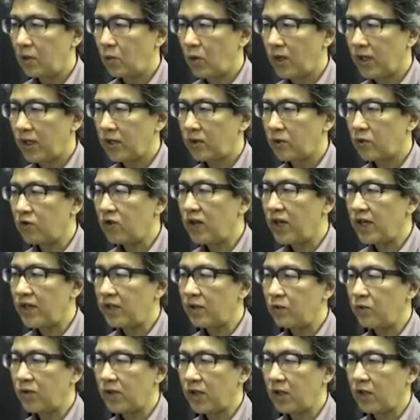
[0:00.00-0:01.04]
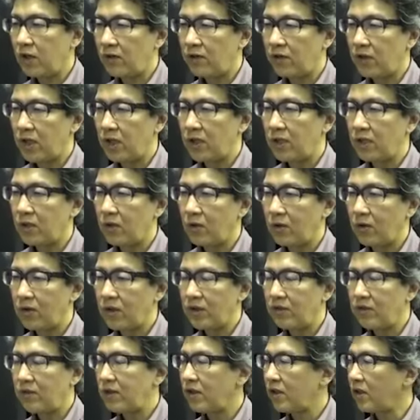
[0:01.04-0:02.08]
we can train, recover, or
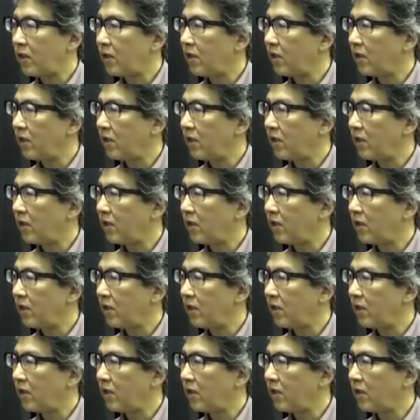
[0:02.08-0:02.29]
even